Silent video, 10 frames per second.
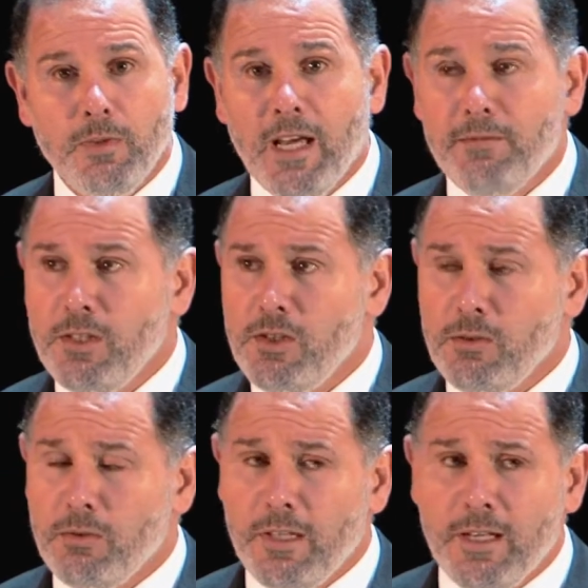We have
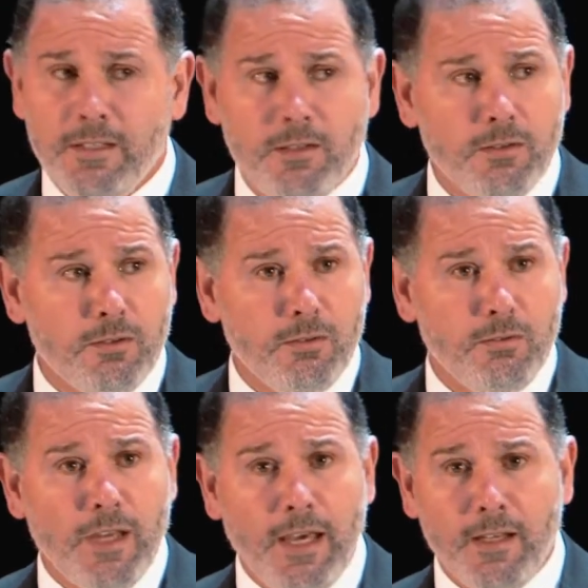issues related
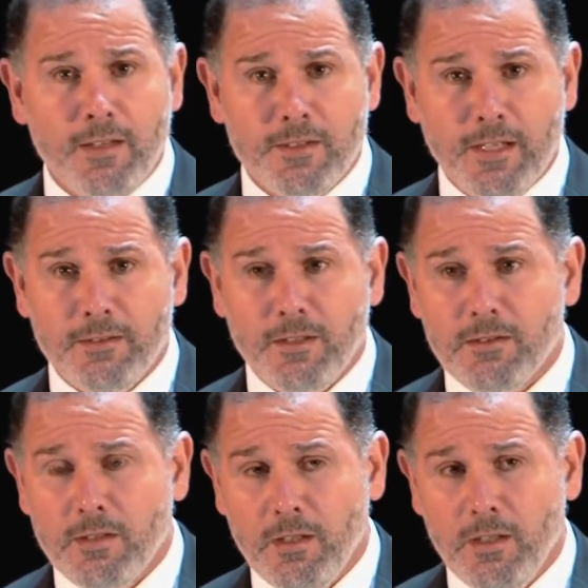to the health
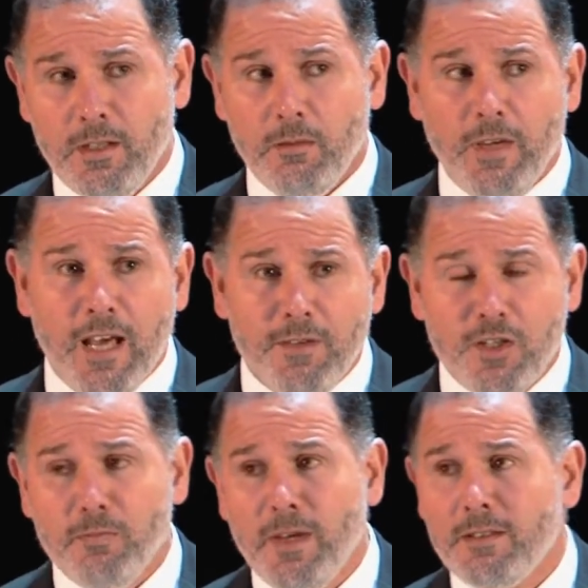sectors. We have
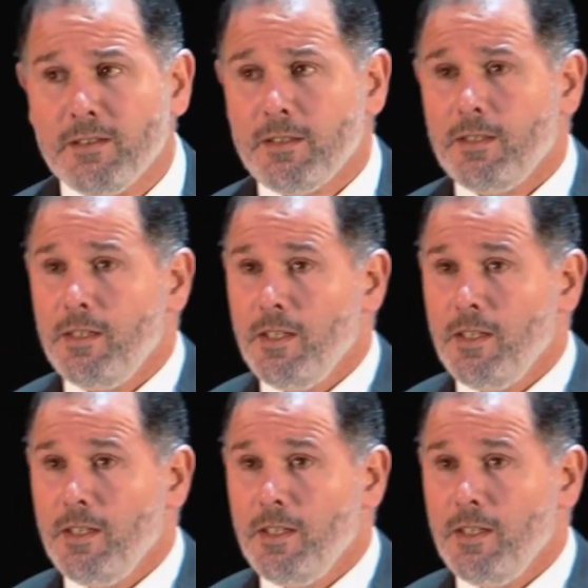experts.